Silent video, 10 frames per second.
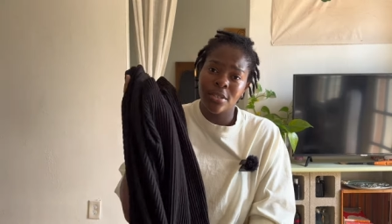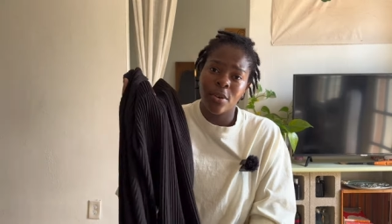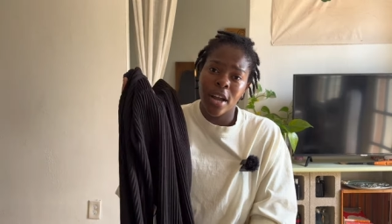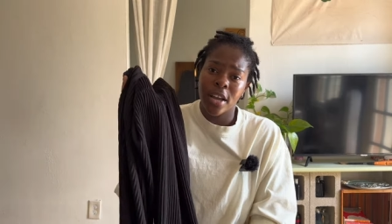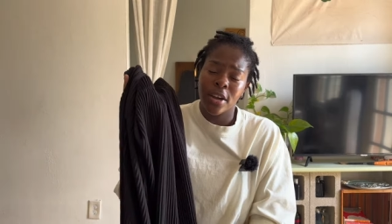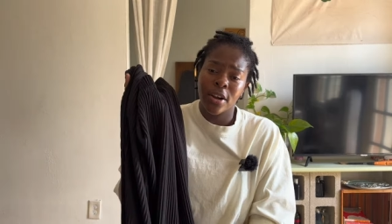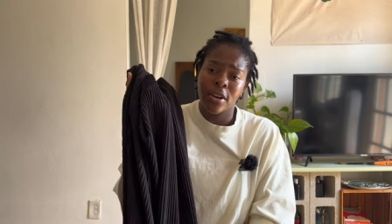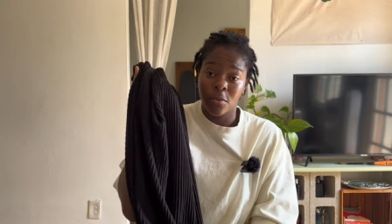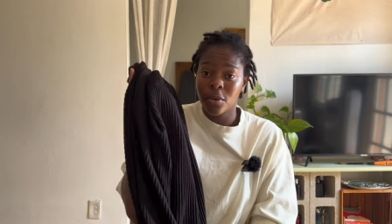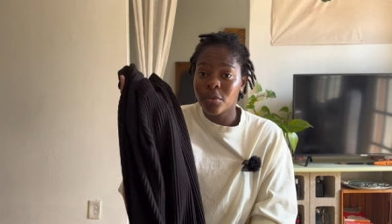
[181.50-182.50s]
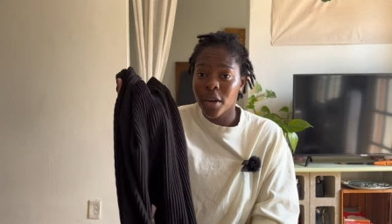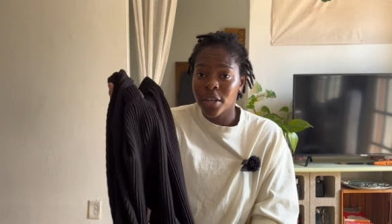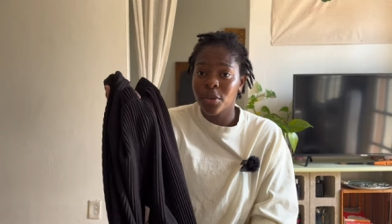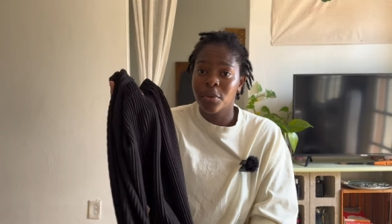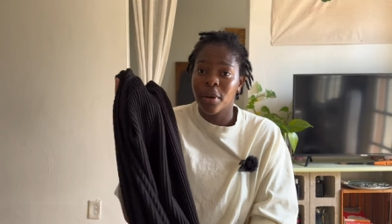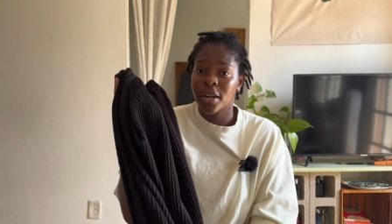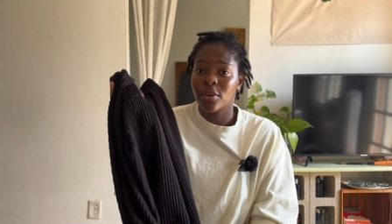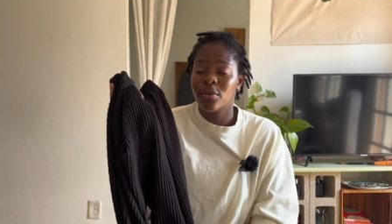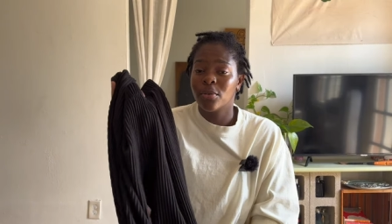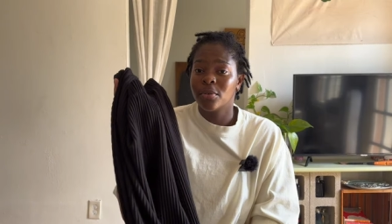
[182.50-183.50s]
right here will run you about a
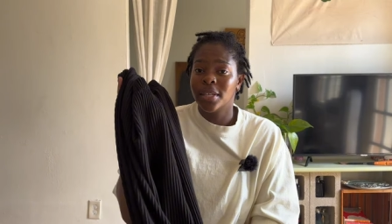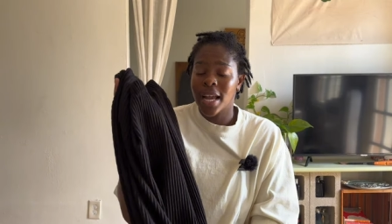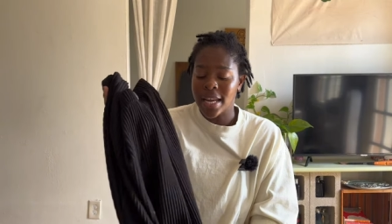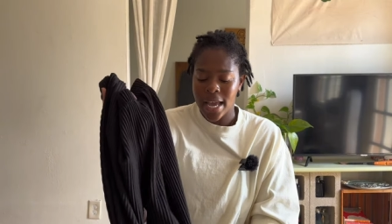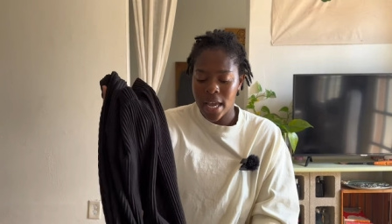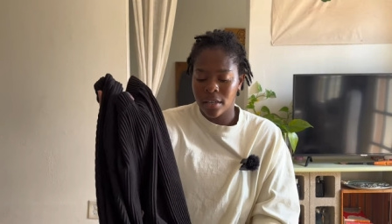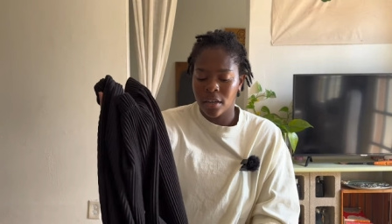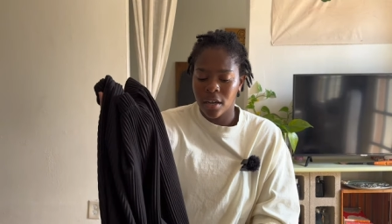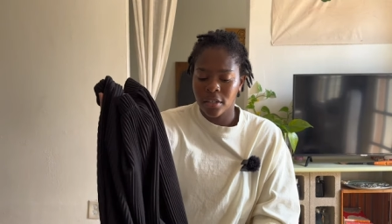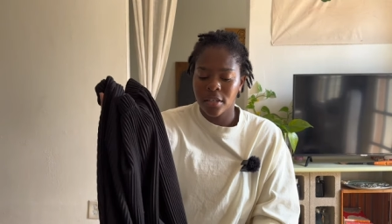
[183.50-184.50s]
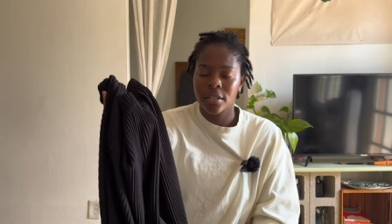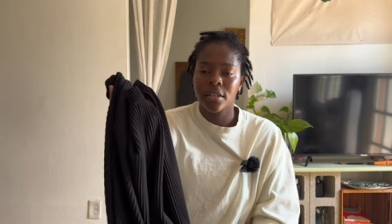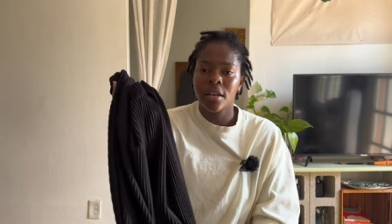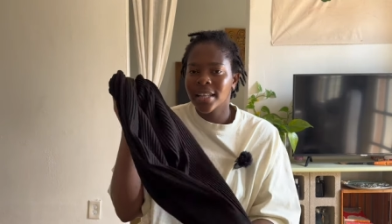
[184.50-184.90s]
cool $98.